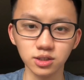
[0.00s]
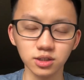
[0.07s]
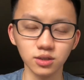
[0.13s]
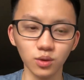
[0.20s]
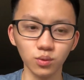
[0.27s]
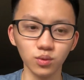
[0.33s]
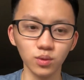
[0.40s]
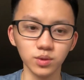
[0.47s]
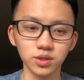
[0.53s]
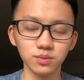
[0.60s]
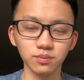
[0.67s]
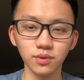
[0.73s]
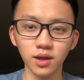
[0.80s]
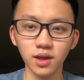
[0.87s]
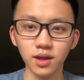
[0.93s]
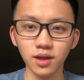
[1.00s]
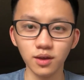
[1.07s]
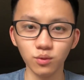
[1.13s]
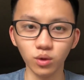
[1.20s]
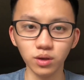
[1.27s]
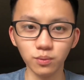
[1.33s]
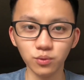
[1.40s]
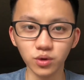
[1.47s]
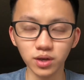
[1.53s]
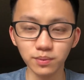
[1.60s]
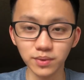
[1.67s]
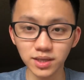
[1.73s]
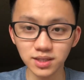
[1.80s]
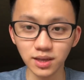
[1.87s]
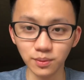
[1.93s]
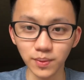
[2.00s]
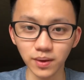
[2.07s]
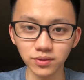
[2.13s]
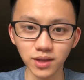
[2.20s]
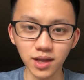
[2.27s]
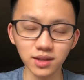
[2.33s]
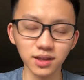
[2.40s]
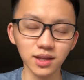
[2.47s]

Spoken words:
So we were pretty busy about that.